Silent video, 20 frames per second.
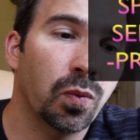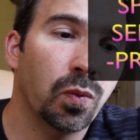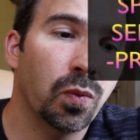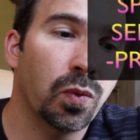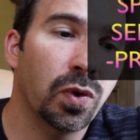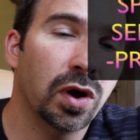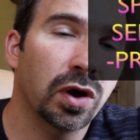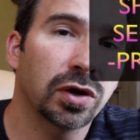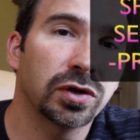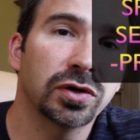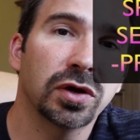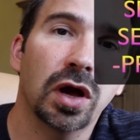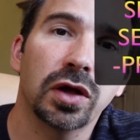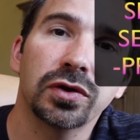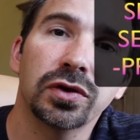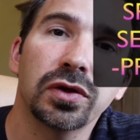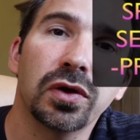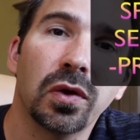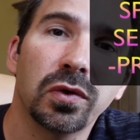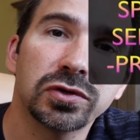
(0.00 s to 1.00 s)
what our non
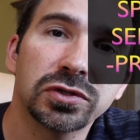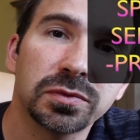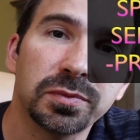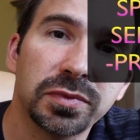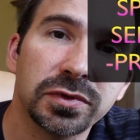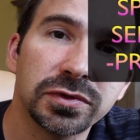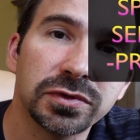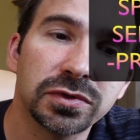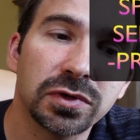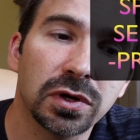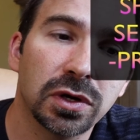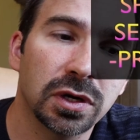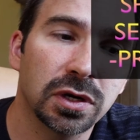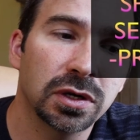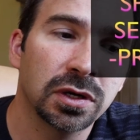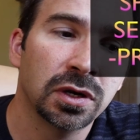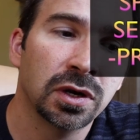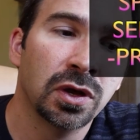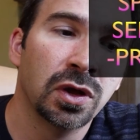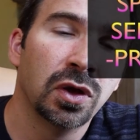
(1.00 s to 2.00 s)
negotiables
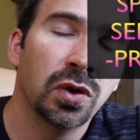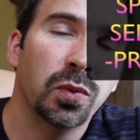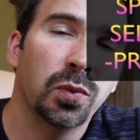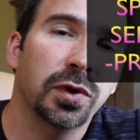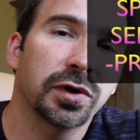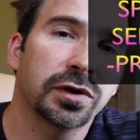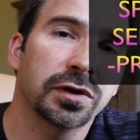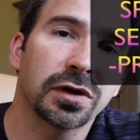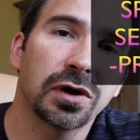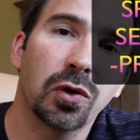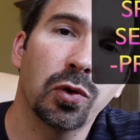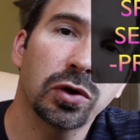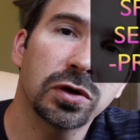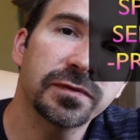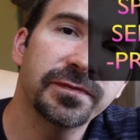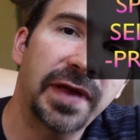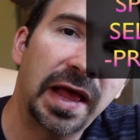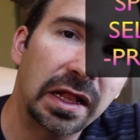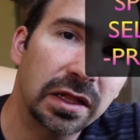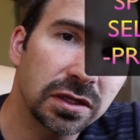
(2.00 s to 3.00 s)
are, what our core
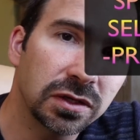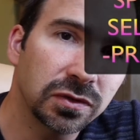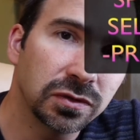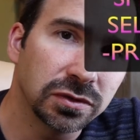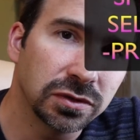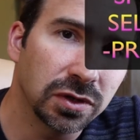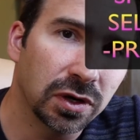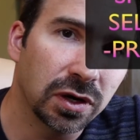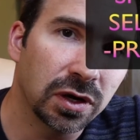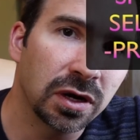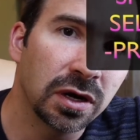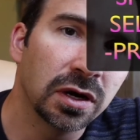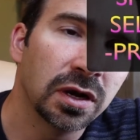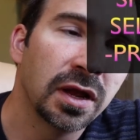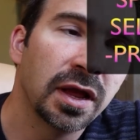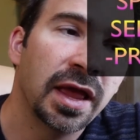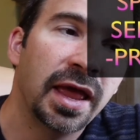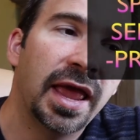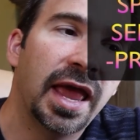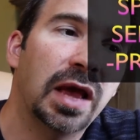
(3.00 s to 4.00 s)
values are,
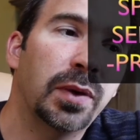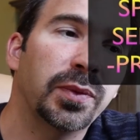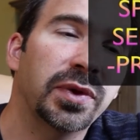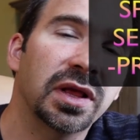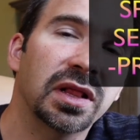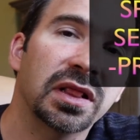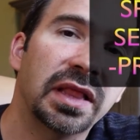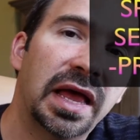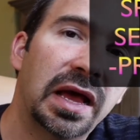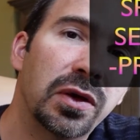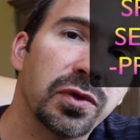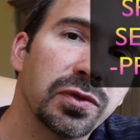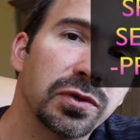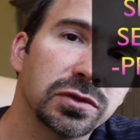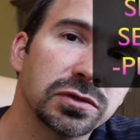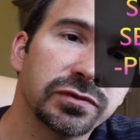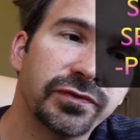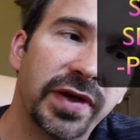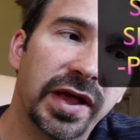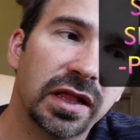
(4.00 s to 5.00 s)
and we allow
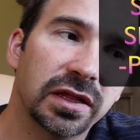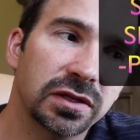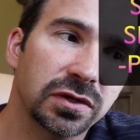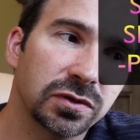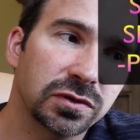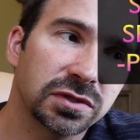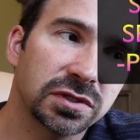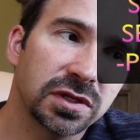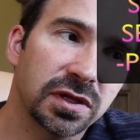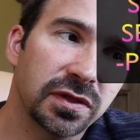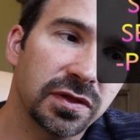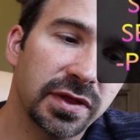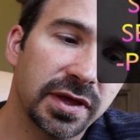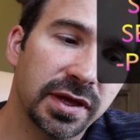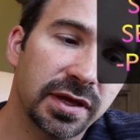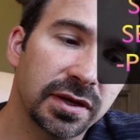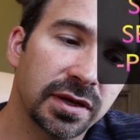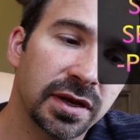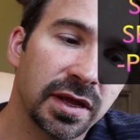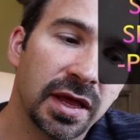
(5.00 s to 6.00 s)
those values to
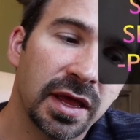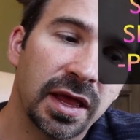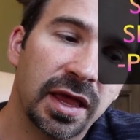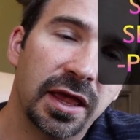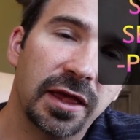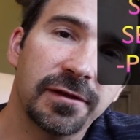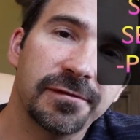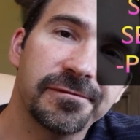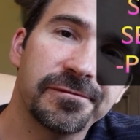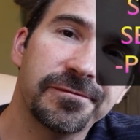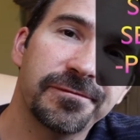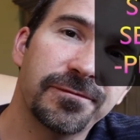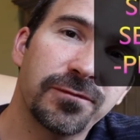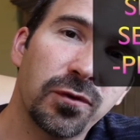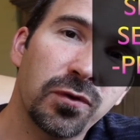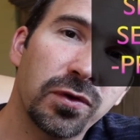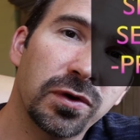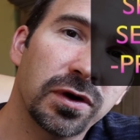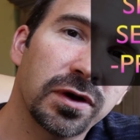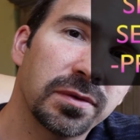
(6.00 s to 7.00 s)
then
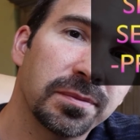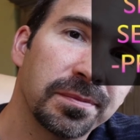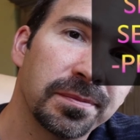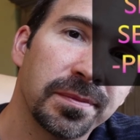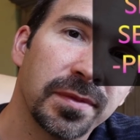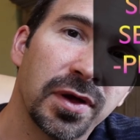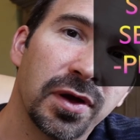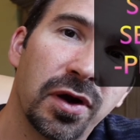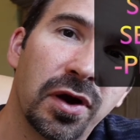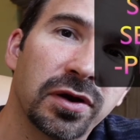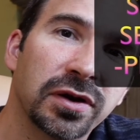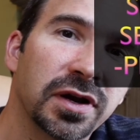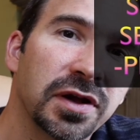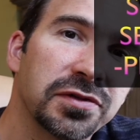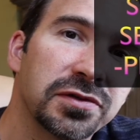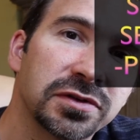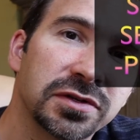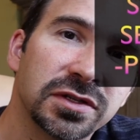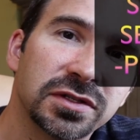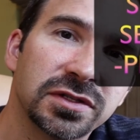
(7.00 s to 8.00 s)
inform our
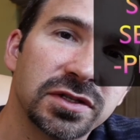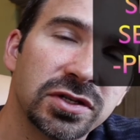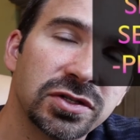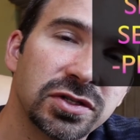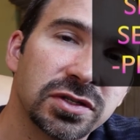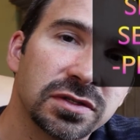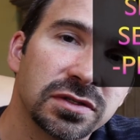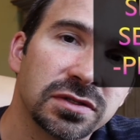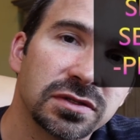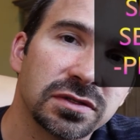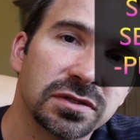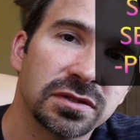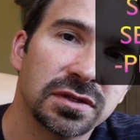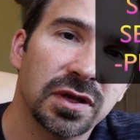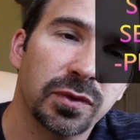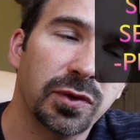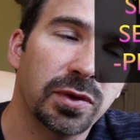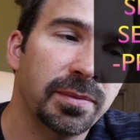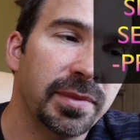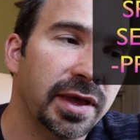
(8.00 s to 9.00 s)
other decisions
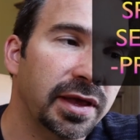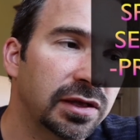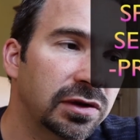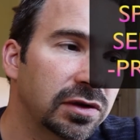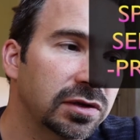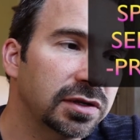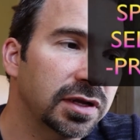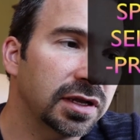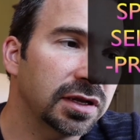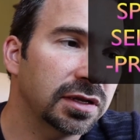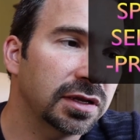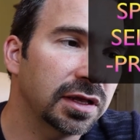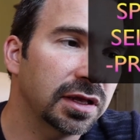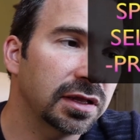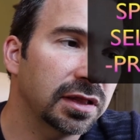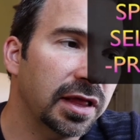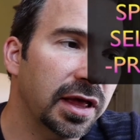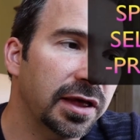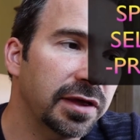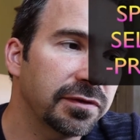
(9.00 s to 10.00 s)
that we make in our day to day
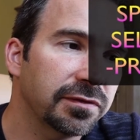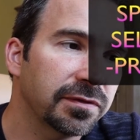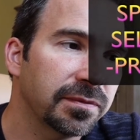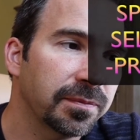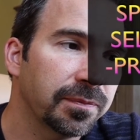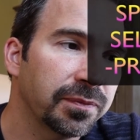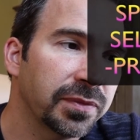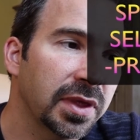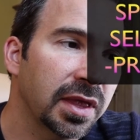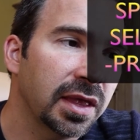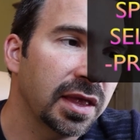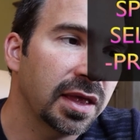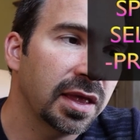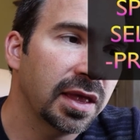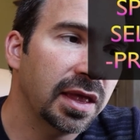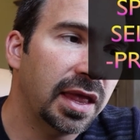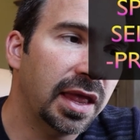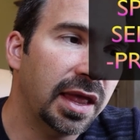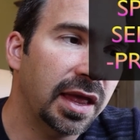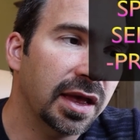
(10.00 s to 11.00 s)
life.
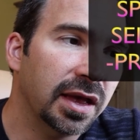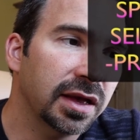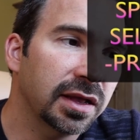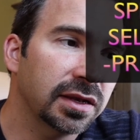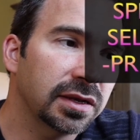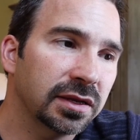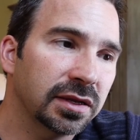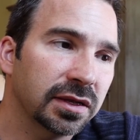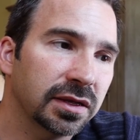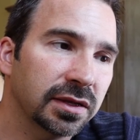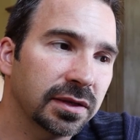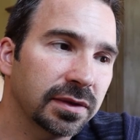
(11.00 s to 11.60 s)
And